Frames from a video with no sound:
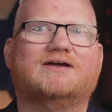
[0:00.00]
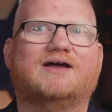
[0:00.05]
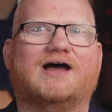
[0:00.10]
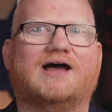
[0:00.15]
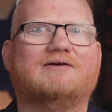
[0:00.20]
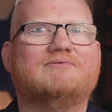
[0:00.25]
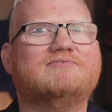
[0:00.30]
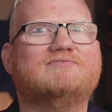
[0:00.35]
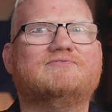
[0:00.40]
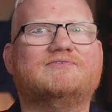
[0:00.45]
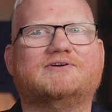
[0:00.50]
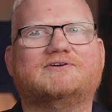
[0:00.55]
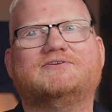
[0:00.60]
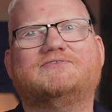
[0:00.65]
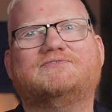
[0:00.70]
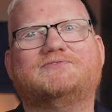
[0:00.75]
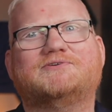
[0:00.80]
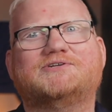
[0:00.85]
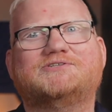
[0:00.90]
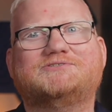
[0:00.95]
was very
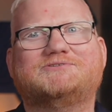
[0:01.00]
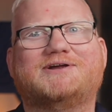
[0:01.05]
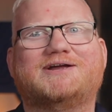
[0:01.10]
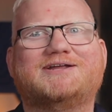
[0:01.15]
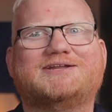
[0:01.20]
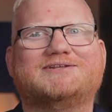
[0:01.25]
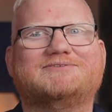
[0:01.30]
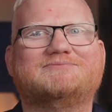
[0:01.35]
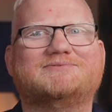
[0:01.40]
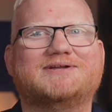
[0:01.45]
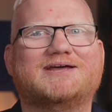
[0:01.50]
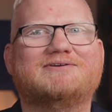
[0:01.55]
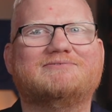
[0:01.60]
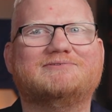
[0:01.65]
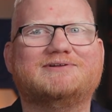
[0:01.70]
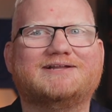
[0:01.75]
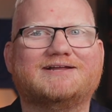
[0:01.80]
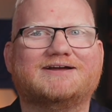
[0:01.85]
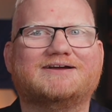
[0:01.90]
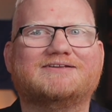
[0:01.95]
frustrated when I
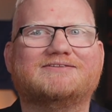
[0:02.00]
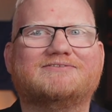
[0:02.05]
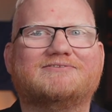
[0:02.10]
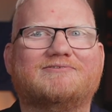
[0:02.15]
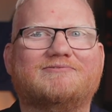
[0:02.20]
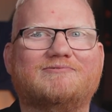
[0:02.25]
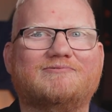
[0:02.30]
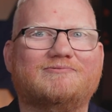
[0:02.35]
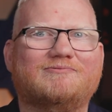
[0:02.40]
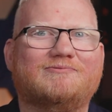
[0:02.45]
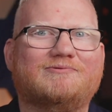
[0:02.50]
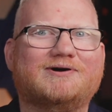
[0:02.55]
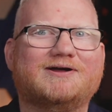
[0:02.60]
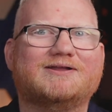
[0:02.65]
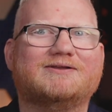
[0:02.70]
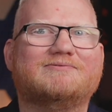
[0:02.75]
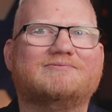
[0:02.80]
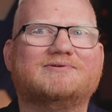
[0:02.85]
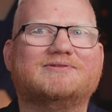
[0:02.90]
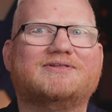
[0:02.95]
realized
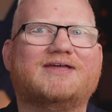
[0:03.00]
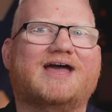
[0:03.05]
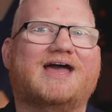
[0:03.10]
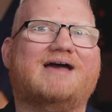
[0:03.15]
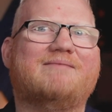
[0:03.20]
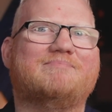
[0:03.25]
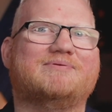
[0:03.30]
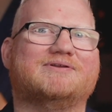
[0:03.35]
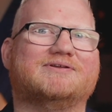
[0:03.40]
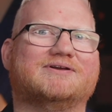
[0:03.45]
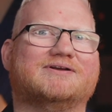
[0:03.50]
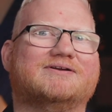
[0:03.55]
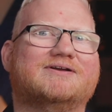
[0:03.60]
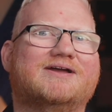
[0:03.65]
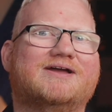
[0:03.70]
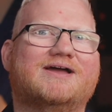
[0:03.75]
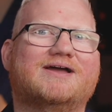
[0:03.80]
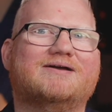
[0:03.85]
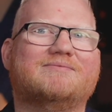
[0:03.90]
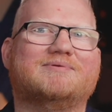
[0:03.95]
what was happening,
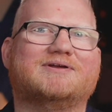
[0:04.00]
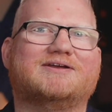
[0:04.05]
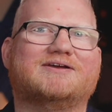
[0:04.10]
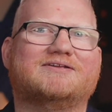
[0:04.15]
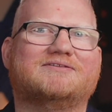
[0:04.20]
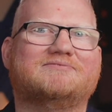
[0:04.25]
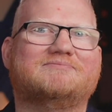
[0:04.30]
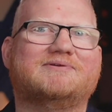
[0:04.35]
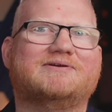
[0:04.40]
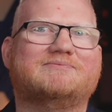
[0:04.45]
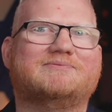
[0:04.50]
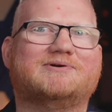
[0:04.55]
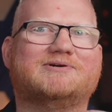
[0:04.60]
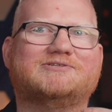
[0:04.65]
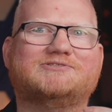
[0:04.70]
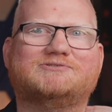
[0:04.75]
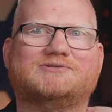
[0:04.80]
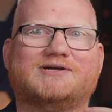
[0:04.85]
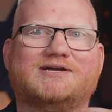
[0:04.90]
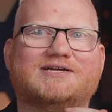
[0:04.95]
because we were
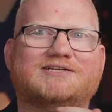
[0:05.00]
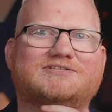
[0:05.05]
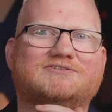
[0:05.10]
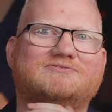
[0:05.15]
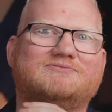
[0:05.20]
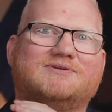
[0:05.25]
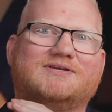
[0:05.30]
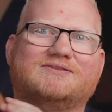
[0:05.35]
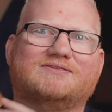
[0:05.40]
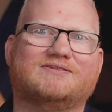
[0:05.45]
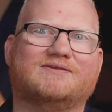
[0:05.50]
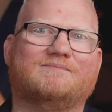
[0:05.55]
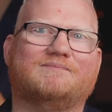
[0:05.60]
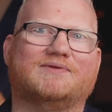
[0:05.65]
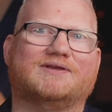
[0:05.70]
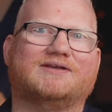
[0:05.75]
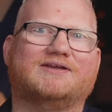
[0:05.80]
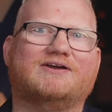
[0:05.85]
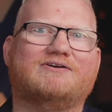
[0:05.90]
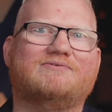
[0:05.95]
trying to get
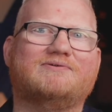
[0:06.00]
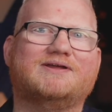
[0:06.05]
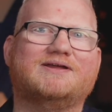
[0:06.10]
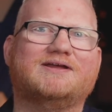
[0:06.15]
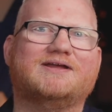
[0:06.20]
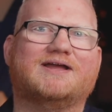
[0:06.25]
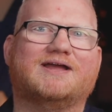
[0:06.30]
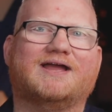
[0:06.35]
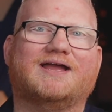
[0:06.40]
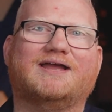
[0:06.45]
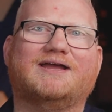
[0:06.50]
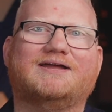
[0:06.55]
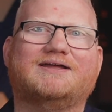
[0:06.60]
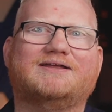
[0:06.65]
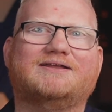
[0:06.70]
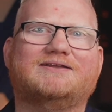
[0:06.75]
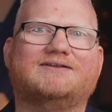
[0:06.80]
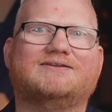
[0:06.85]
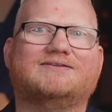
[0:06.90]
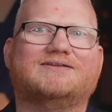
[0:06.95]
something going,
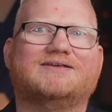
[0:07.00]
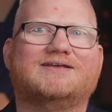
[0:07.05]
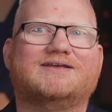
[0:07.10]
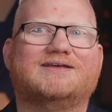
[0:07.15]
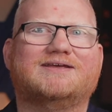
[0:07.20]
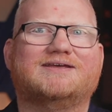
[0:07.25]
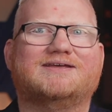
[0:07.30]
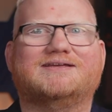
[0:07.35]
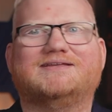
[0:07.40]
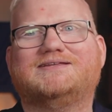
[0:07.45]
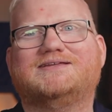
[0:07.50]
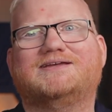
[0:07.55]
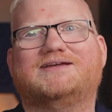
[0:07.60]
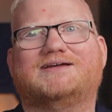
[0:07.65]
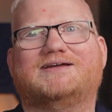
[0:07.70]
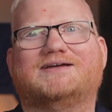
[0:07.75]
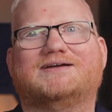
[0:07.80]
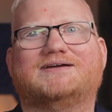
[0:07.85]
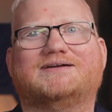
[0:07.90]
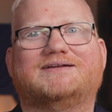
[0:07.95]
and
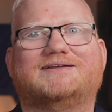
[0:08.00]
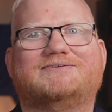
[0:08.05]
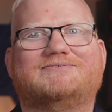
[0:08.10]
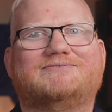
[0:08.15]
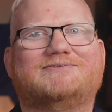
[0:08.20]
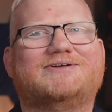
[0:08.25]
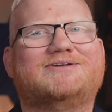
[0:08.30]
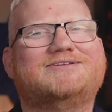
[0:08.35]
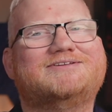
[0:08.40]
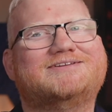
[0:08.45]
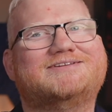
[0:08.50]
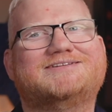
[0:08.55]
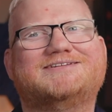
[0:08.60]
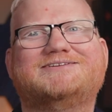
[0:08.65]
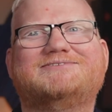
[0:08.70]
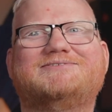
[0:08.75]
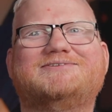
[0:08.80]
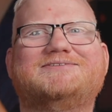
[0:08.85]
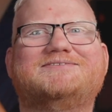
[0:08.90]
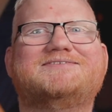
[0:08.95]
yeah, it
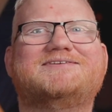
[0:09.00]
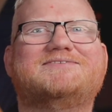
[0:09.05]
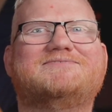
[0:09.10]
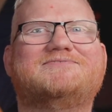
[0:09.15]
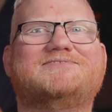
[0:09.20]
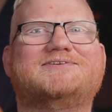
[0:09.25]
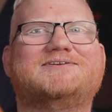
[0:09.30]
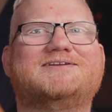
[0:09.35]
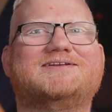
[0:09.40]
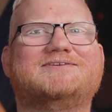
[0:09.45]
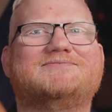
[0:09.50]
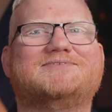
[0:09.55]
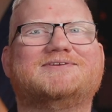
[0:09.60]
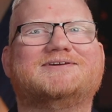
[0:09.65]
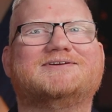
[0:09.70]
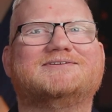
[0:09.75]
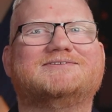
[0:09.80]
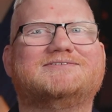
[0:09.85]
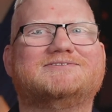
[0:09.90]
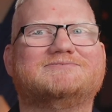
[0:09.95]
was not a fun
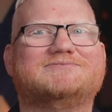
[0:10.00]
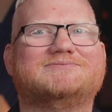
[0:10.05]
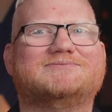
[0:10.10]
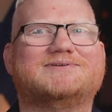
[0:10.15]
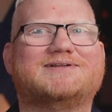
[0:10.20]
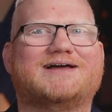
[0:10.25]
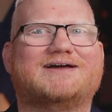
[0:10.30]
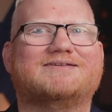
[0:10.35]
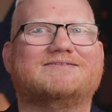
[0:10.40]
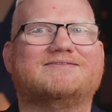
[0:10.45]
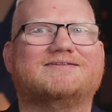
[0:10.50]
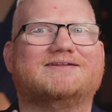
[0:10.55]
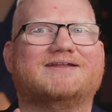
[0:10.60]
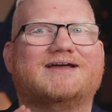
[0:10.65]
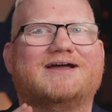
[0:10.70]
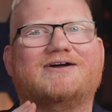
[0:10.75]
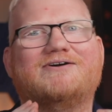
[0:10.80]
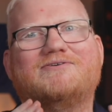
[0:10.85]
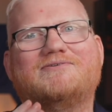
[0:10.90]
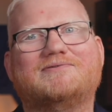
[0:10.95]
evening to realize that,
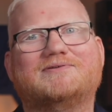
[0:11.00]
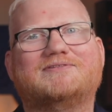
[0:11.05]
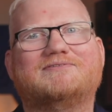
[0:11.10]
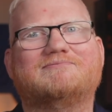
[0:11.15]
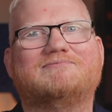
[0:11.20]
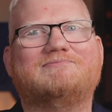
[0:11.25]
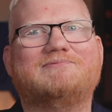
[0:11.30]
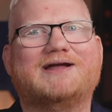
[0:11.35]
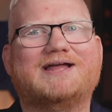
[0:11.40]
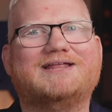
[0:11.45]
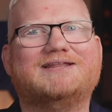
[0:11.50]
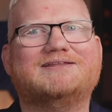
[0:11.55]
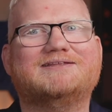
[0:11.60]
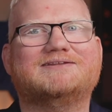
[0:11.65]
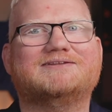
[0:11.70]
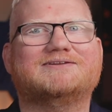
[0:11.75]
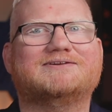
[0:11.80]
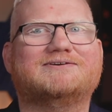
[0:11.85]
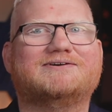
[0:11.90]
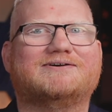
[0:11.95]
oh, it's
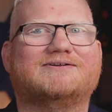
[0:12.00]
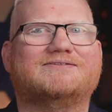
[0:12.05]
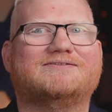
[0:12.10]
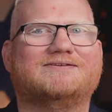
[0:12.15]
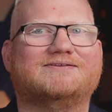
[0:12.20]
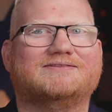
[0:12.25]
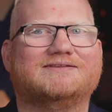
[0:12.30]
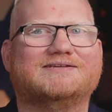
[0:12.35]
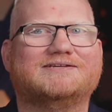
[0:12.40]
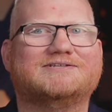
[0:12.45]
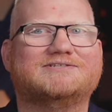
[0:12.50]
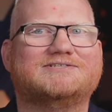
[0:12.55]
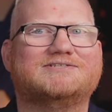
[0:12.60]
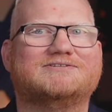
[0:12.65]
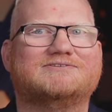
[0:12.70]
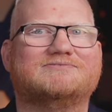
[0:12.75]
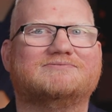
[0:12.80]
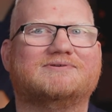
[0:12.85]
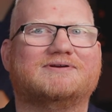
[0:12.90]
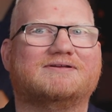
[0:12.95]
Wayland causing the
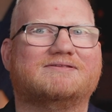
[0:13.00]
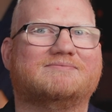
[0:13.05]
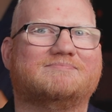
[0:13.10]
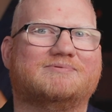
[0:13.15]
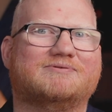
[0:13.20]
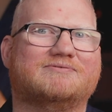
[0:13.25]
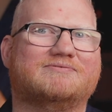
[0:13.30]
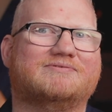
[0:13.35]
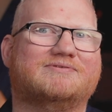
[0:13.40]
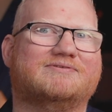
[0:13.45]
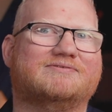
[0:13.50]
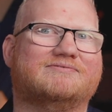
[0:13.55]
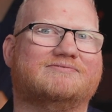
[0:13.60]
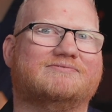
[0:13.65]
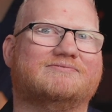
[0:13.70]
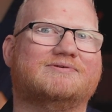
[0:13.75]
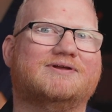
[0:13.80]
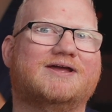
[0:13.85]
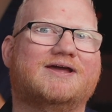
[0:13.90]
issue as opposed to,